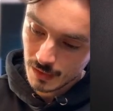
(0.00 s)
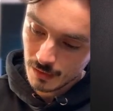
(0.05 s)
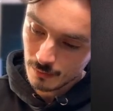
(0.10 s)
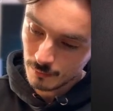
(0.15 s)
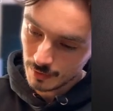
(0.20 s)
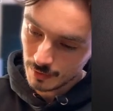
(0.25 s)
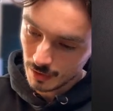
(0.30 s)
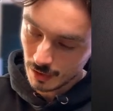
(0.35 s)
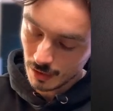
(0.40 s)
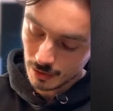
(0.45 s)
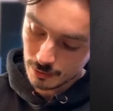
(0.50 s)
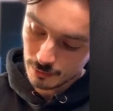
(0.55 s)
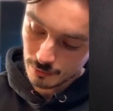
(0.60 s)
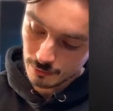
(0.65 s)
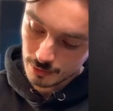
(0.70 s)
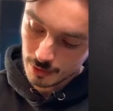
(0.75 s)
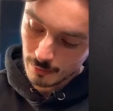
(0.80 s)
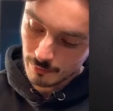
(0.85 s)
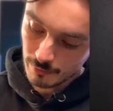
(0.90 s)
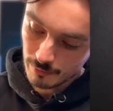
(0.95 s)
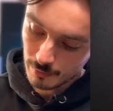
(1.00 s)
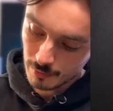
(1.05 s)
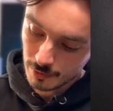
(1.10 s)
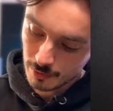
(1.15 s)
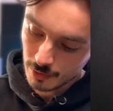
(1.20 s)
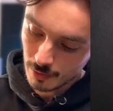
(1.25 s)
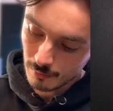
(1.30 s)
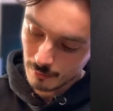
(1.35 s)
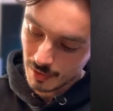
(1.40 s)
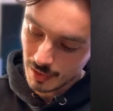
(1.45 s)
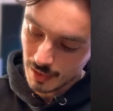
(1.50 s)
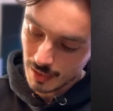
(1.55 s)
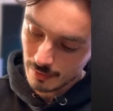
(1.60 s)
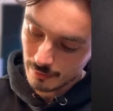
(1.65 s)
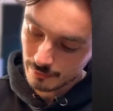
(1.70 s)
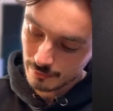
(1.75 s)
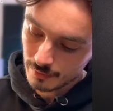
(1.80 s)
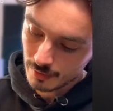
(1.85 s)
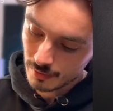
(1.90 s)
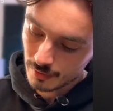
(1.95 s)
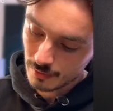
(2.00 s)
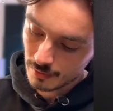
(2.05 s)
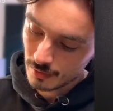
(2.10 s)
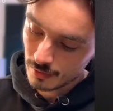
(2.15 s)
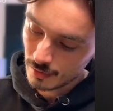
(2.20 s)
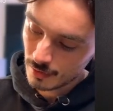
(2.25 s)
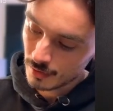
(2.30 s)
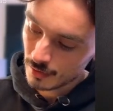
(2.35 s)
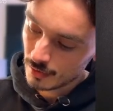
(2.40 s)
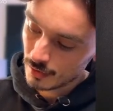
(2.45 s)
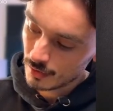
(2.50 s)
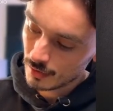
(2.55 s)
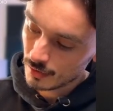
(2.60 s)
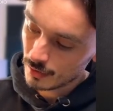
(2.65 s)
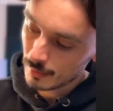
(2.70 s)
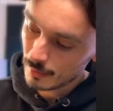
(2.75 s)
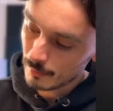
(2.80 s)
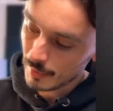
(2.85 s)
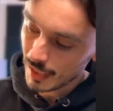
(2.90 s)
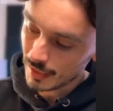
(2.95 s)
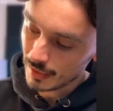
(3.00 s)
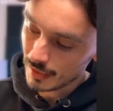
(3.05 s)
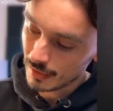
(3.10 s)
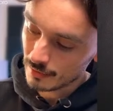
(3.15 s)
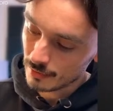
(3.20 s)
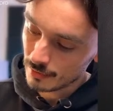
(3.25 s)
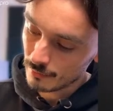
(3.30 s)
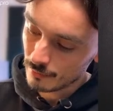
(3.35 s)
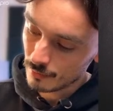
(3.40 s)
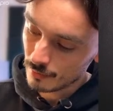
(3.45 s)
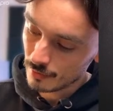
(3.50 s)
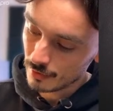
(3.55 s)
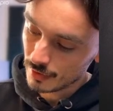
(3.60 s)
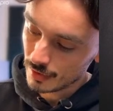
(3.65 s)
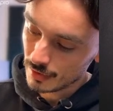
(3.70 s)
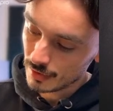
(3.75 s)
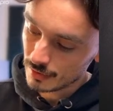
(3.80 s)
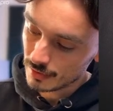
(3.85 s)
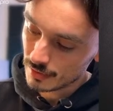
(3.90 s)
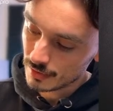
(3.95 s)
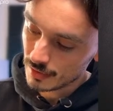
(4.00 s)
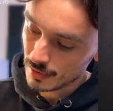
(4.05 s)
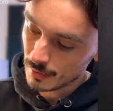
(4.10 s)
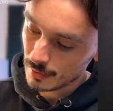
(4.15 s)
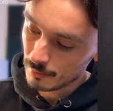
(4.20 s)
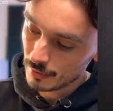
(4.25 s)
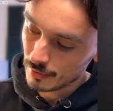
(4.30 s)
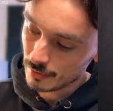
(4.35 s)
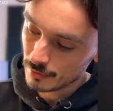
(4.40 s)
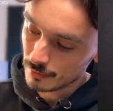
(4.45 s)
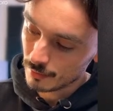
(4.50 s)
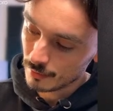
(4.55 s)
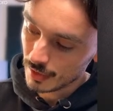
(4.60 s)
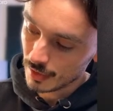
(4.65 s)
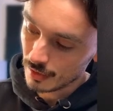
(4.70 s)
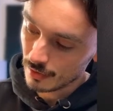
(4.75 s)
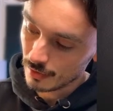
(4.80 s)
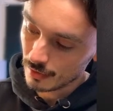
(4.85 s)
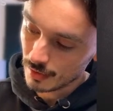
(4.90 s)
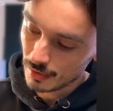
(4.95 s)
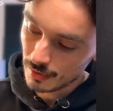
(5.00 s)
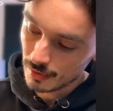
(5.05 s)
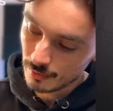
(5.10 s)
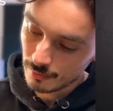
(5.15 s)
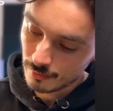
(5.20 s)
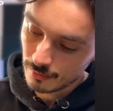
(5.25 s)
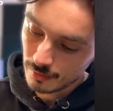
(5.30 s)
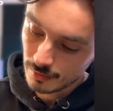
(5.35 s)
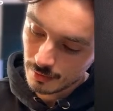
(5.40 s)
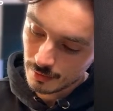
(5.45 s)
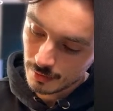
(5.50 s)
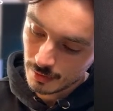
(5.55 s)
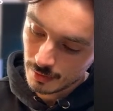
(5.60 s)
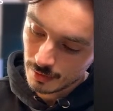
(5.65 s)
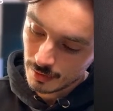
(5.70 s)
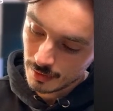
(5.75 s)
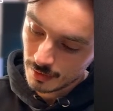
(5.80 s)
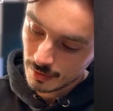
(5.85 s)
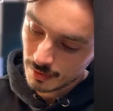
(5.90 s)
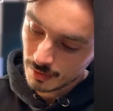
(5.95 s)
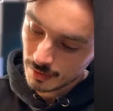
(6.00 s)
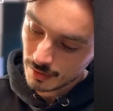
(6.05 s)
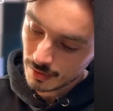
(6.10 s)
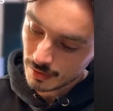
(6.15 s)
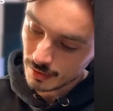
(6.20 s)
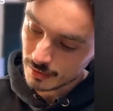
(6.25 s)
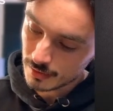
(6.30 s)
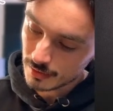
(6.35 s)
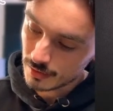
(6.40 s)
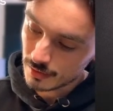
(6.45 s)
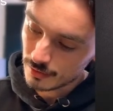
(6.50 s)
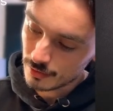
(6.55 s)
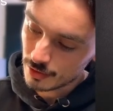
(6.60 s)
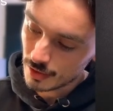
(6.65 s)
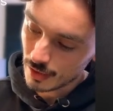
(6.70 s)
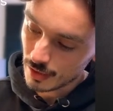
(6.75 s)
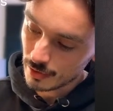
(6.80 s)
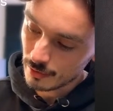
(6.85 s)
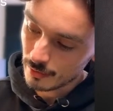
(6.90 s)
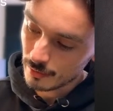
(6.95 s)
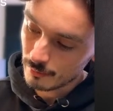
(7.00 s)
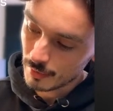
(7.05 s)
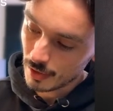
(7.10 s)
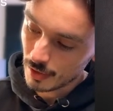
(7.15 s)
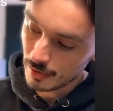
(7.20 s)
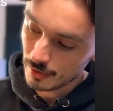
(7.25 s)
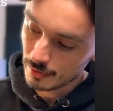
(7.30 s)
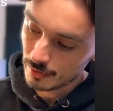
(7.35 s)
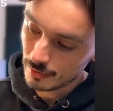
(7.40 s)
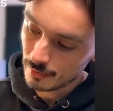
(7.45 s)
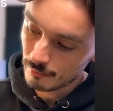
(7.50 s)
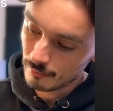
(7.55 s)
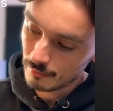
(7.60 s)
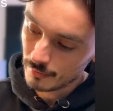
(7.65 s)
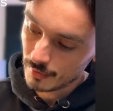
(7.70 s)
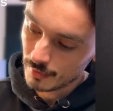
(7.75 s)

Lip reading: the light source coming from the top left, the back end of all of these sleepers will get like a little casted shadow behind them.